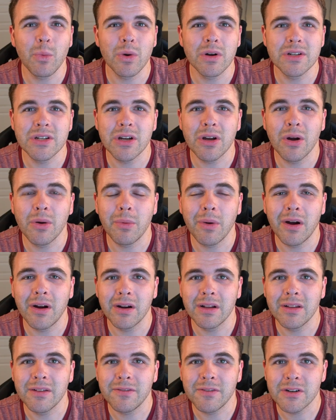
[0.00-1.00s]
were to go
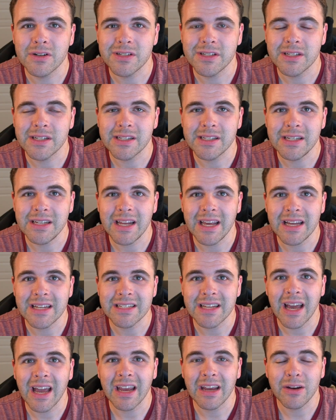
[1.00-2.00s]
wrong in the first 60
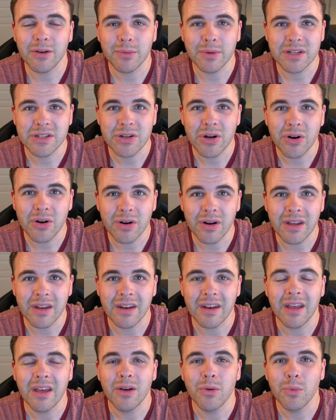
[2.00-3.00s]
days, I could return
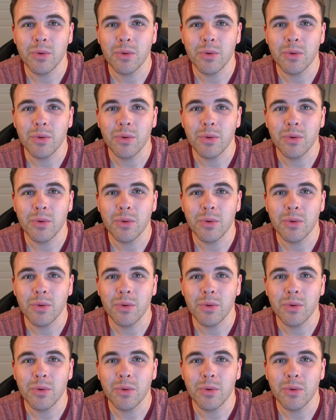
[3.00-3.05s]
it,